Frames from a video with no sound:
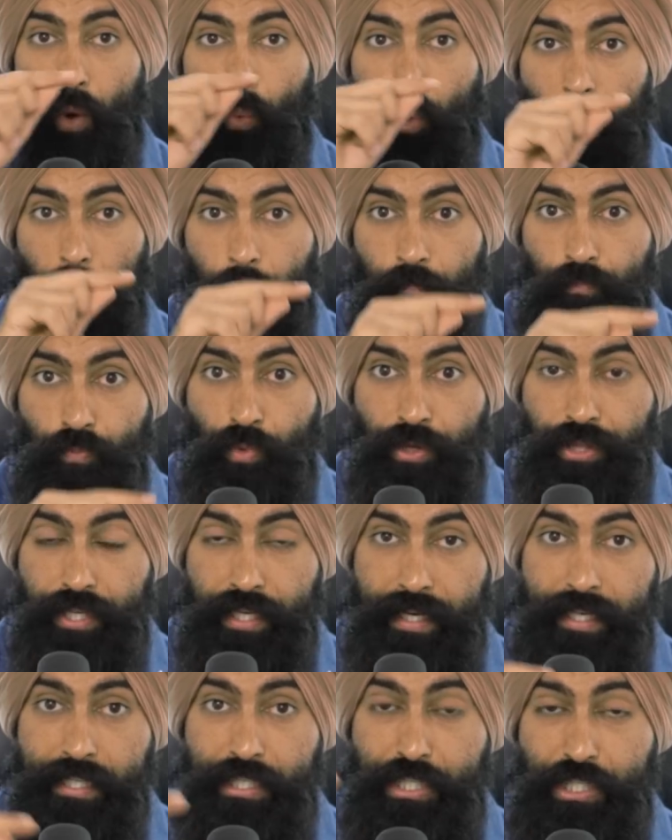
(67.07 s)
Well, when the
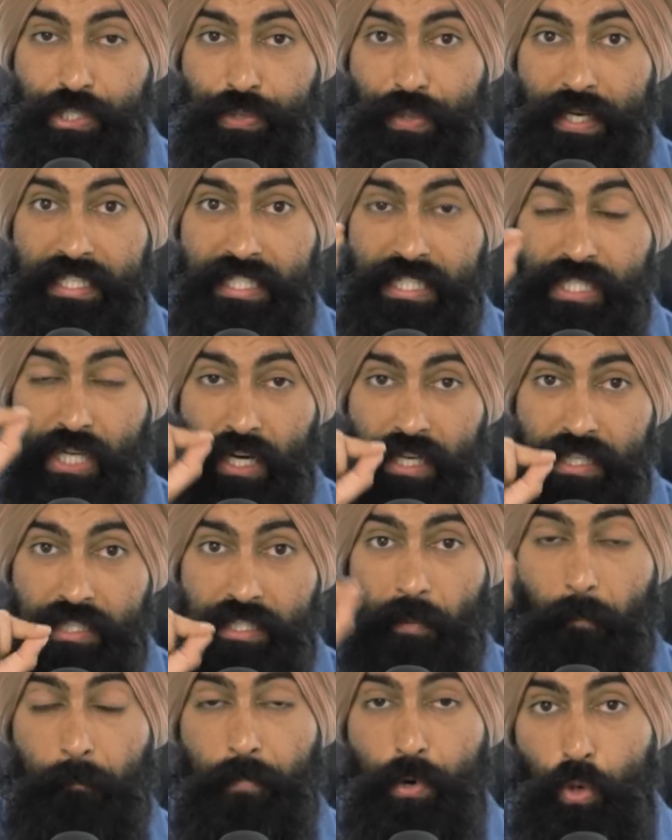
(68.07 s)
interest rates
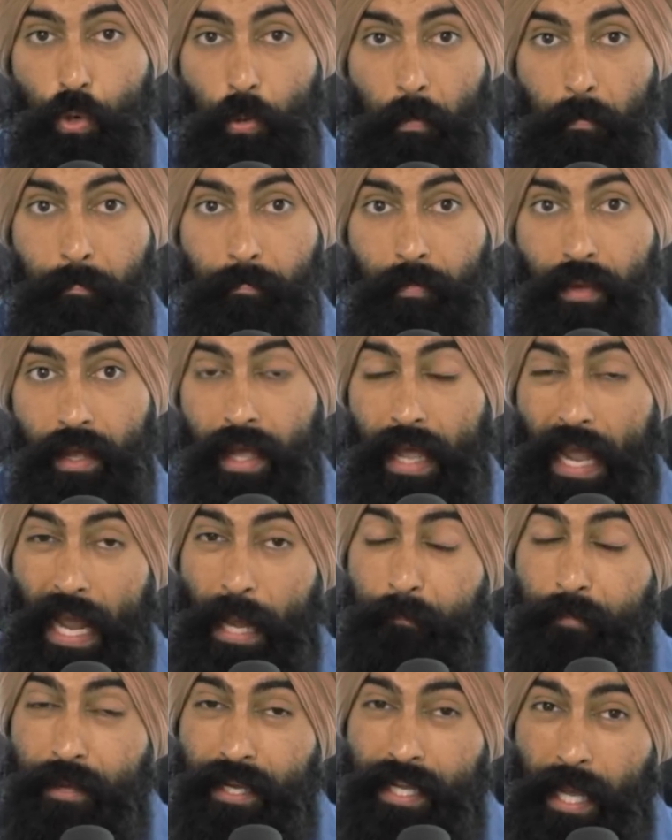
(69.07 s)
started to boom,
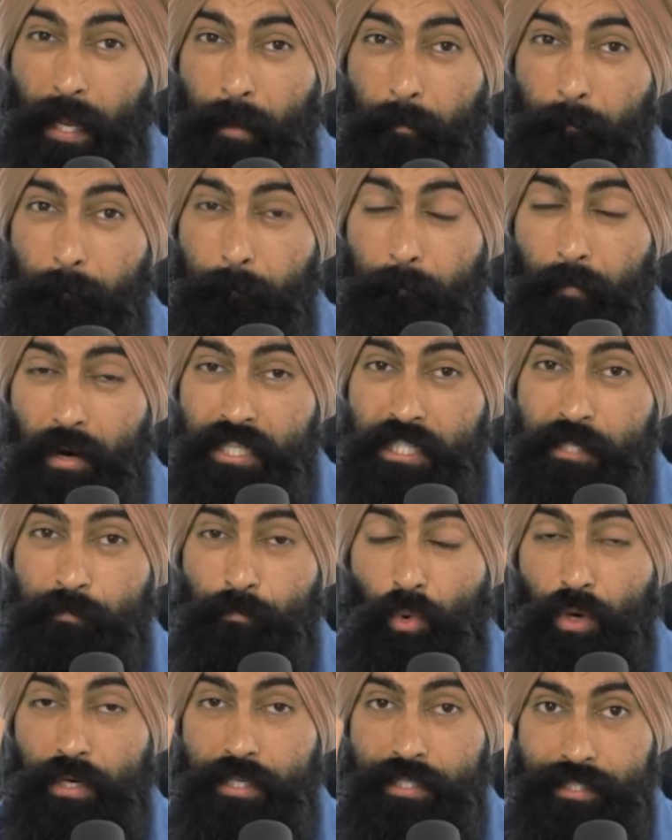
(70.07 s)
it became much
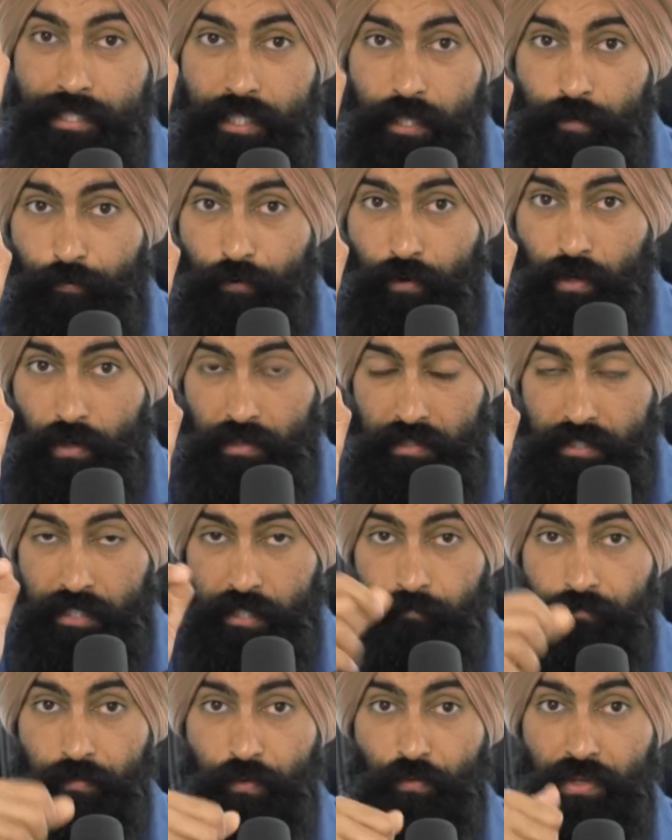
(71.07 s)
more
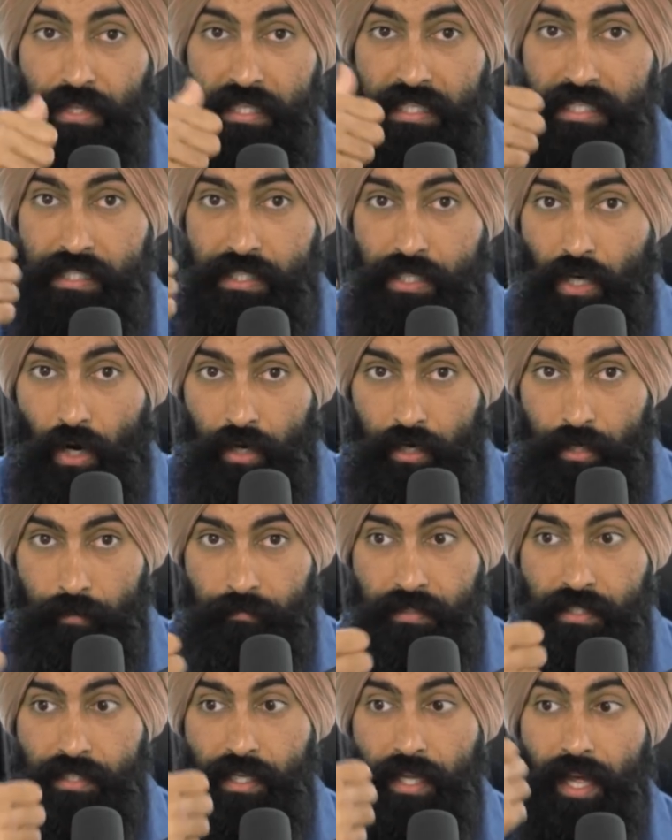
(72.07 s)
difficult for these
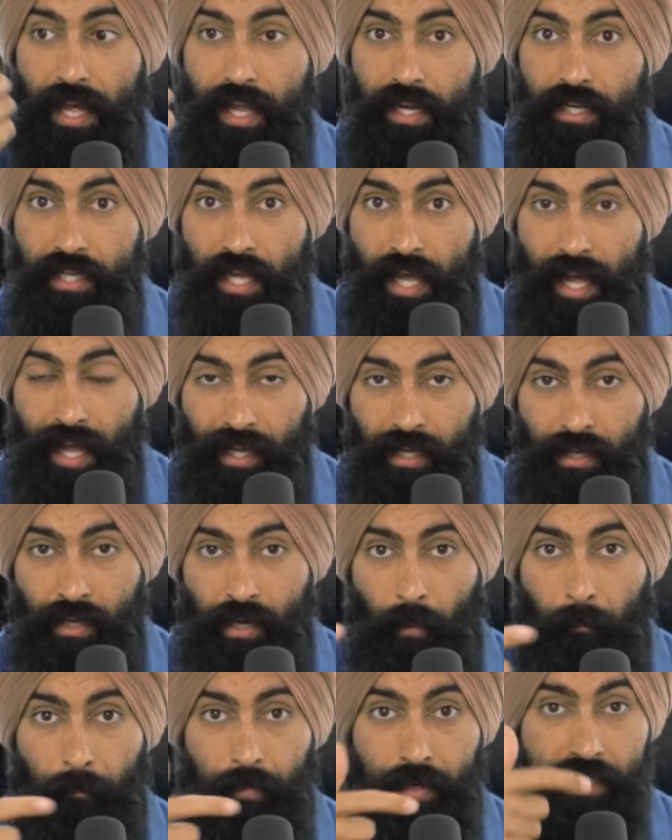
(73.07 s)
startups and tech
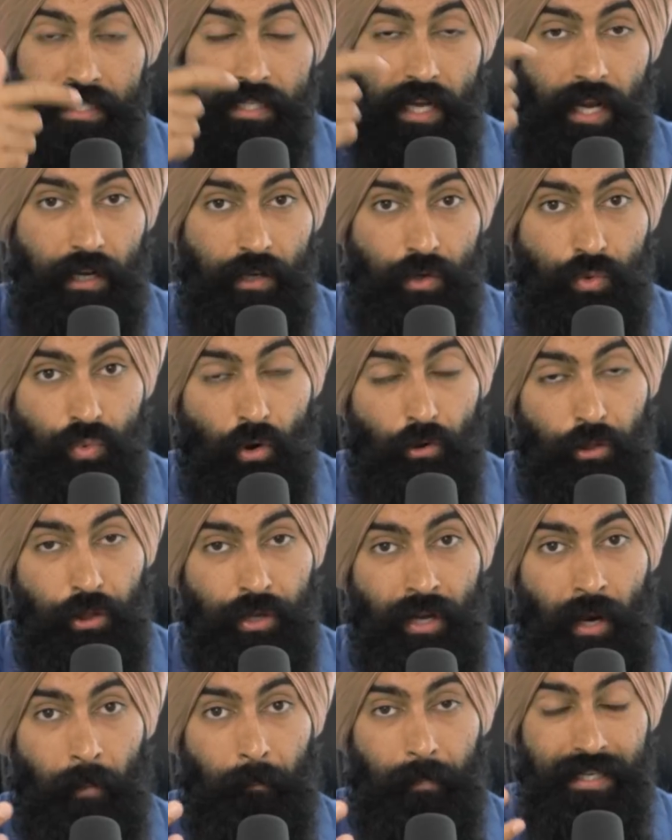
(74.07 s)
companies and
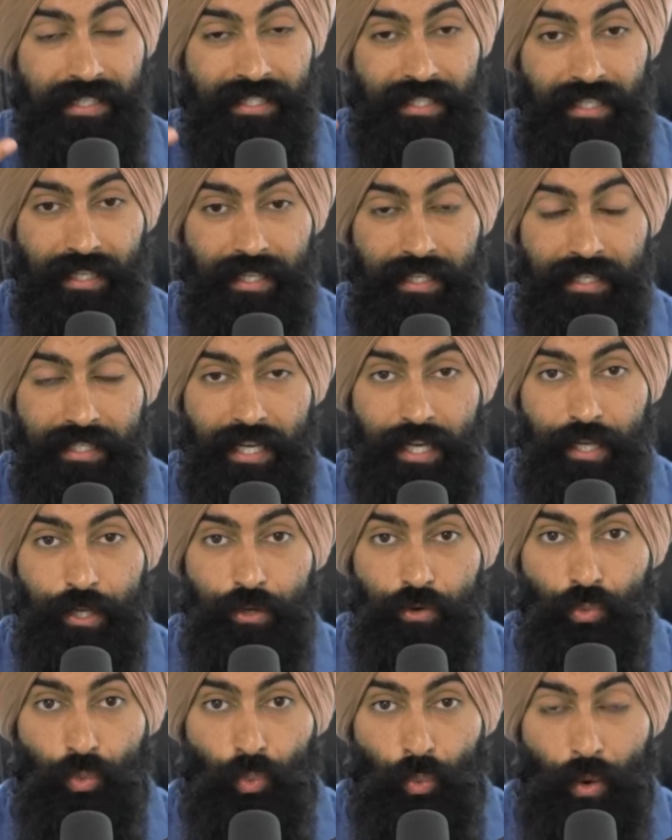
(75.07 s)
growth companies to
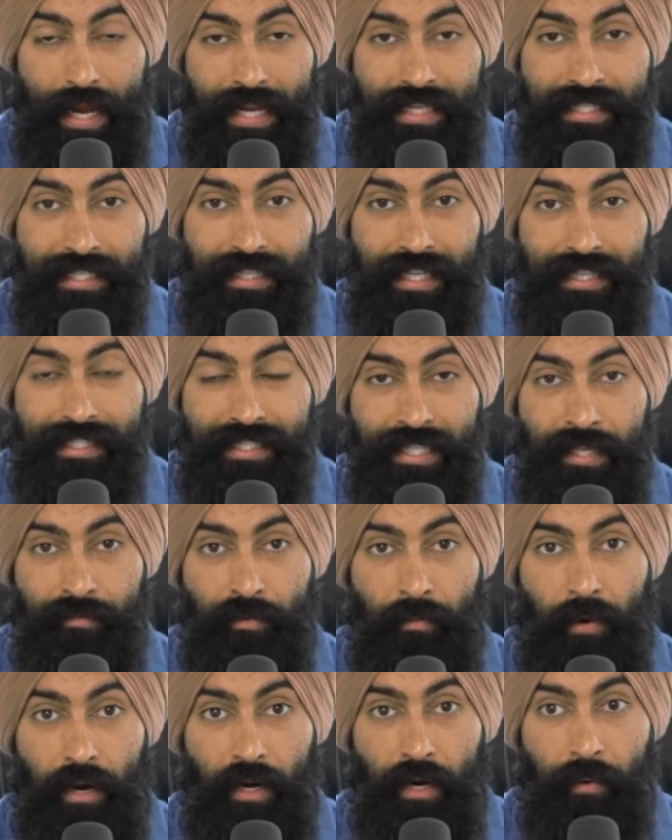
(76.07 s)
continue raising that same
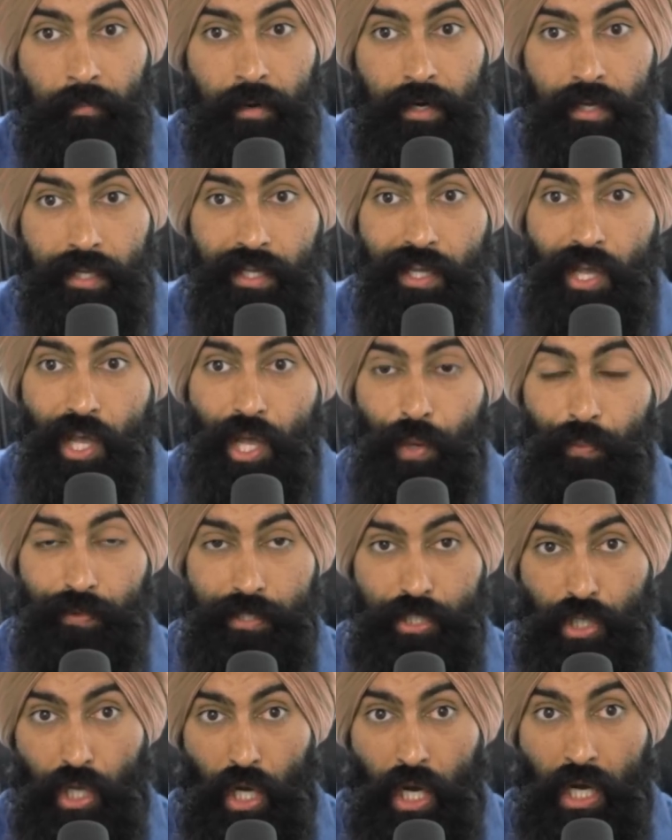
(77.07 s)
amount of money,
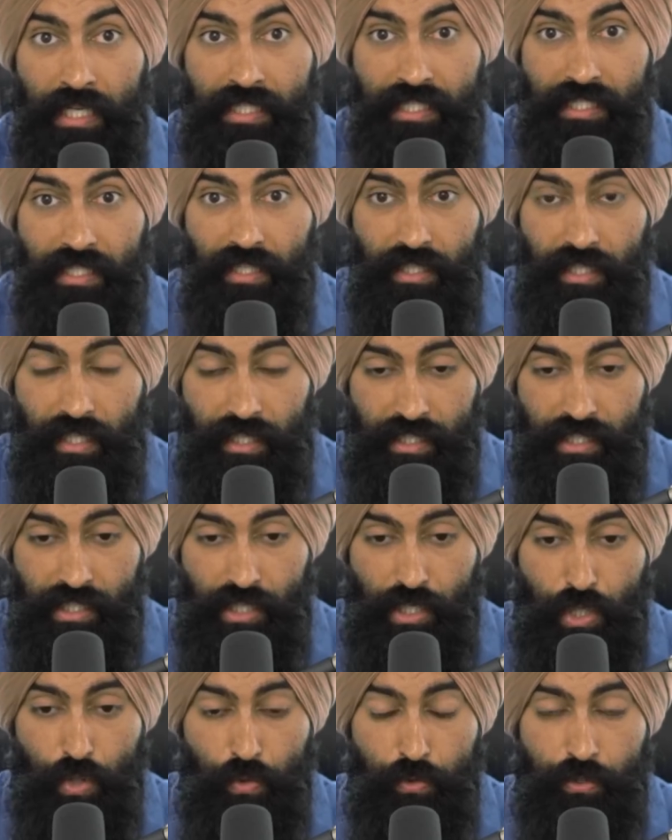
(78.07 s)
which caused this
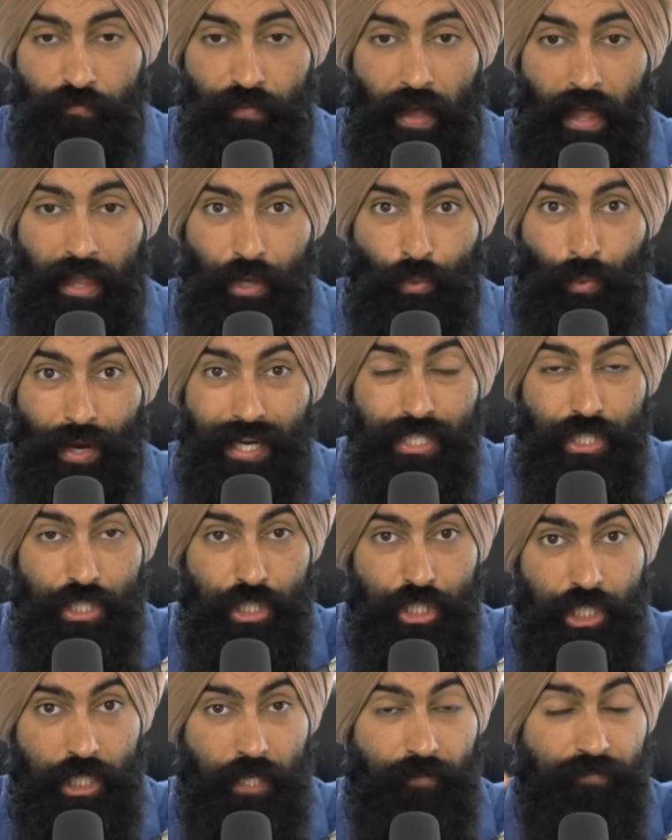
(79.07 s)
huge valuation
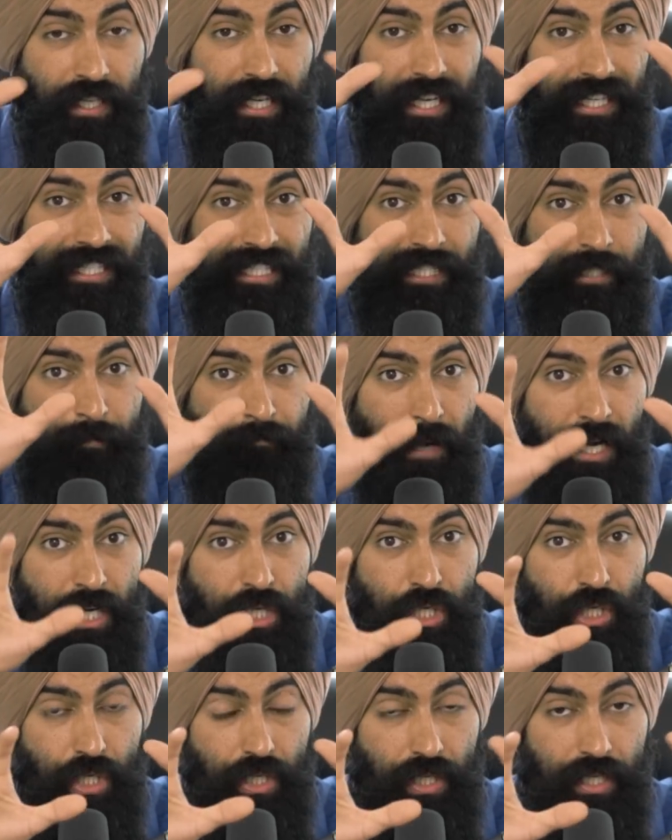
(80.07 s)
shift,
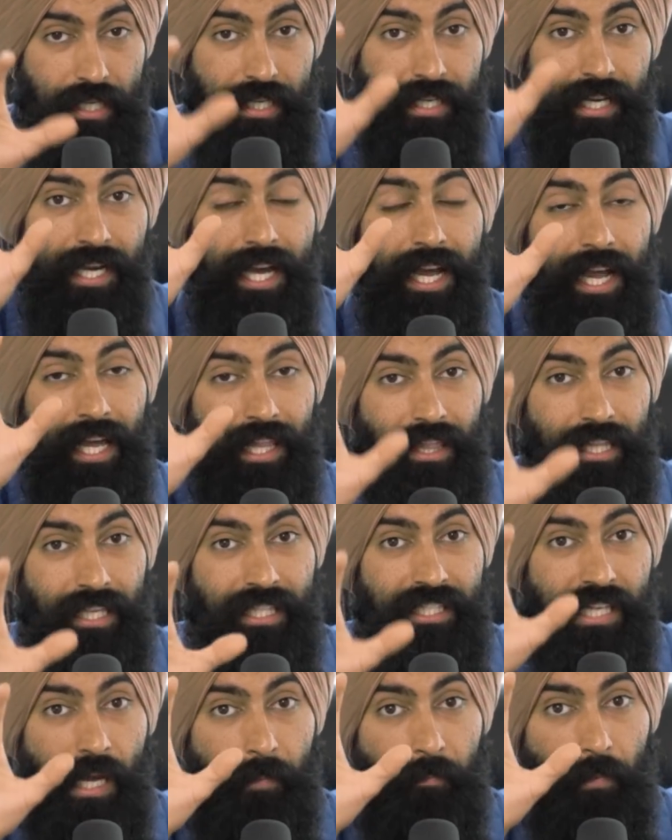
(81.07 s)
especially in
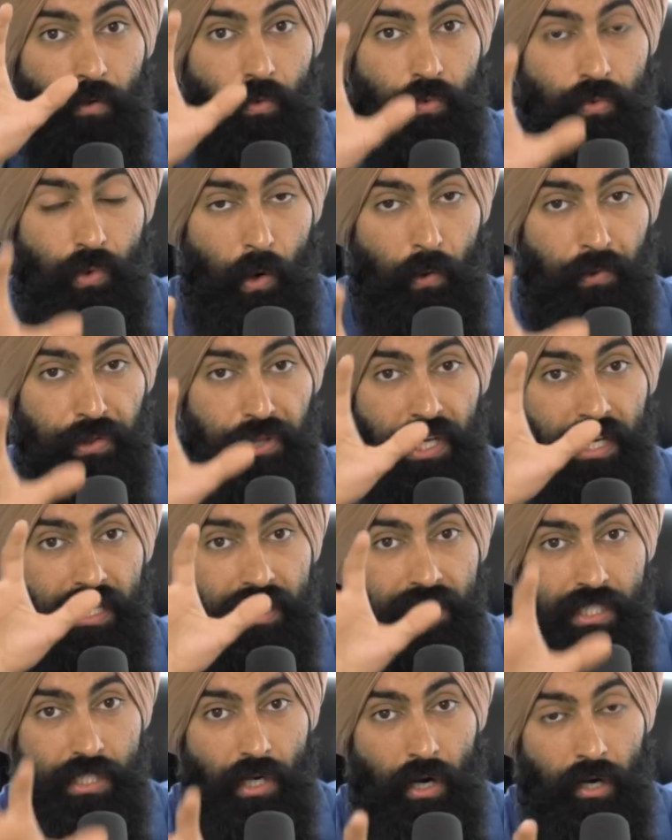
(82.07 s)
these type of growth,
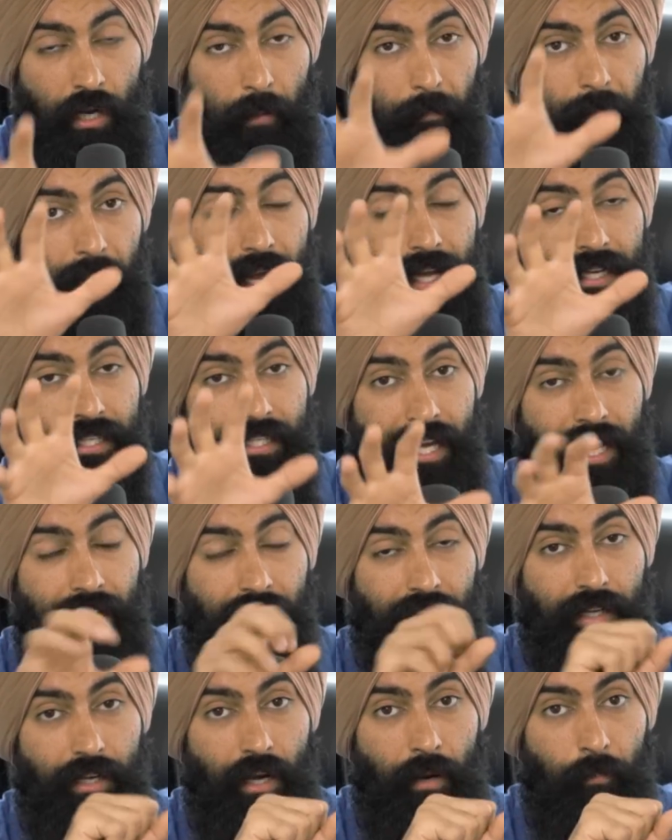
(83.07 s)
startup, and
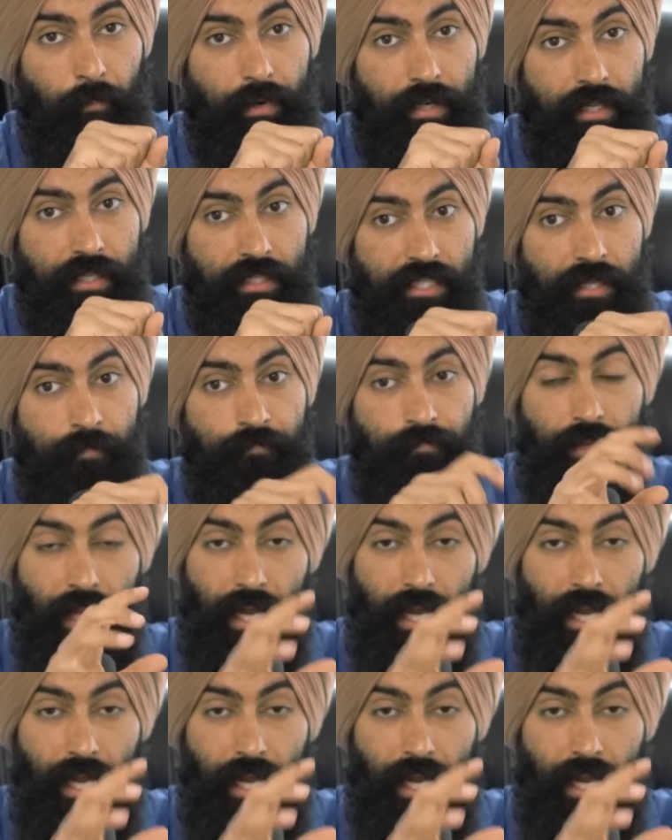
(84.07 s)
tech companies.